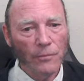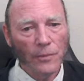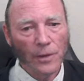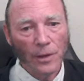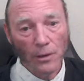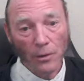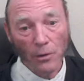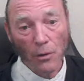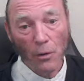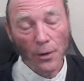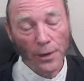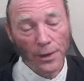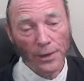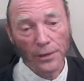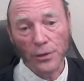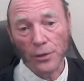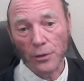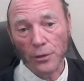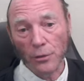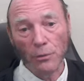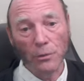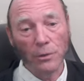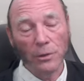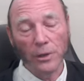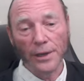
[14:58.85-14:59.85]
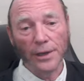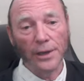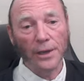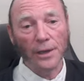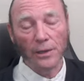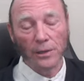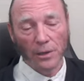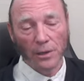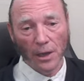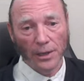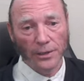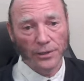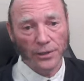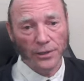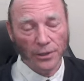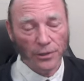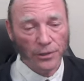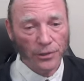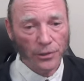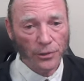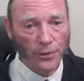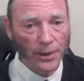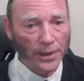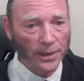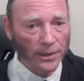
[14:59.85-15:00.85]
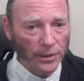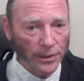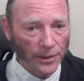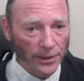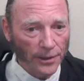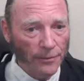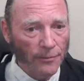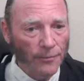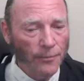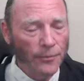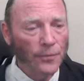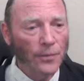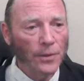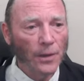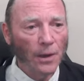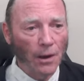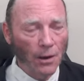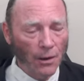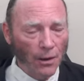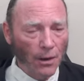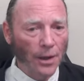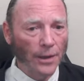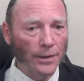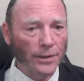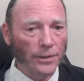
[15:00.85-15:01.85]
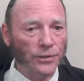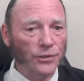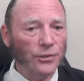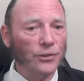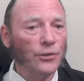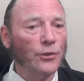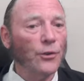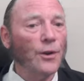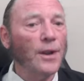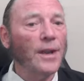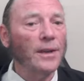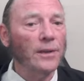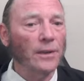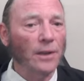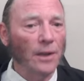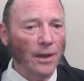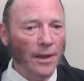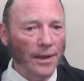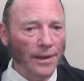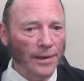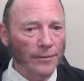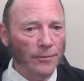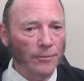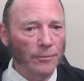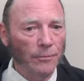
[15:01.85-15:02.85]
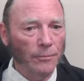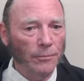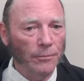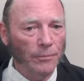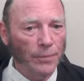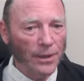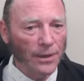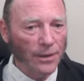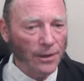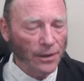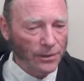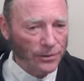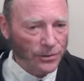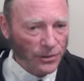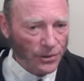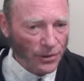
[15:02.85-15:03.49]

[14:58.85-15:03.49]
according to Euclidean logic strictly, are on a straight line, because